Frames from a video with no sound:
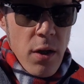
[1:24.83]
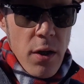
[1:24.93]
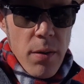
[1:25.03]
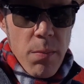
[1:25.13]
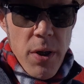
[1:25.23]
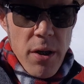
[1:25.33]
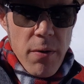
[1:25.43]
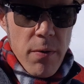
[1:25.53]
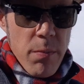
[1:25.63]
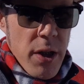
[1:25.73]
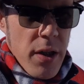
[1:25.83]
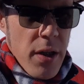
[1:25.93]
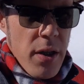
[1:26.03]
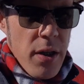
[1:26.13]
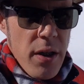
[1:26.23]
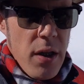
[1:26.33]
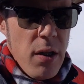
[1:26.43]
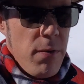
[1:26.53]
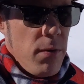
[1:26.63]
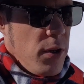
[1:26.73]
I am back from my
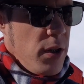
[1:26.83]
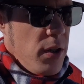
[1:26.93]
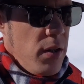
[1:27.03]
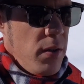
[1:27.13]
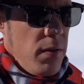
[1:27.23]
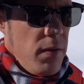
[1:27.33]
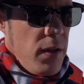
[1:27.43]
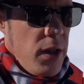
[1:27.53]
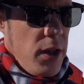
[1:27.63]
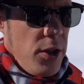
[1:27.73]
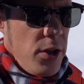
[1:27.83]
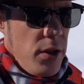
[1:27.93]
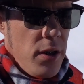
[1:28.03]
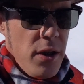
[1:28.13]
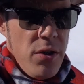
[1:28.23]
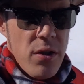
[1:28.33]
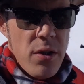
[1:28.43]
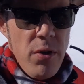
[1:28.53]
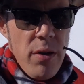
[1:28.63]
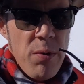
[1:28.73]
California vacation that I took the
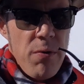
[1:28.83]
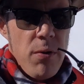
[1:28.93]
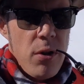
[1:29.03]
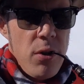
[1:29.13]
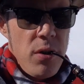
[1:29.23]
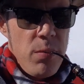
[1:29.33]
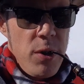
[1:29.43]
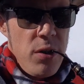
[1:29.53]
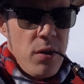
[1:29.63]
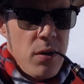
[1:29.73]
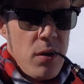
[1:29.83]
week before Christmas.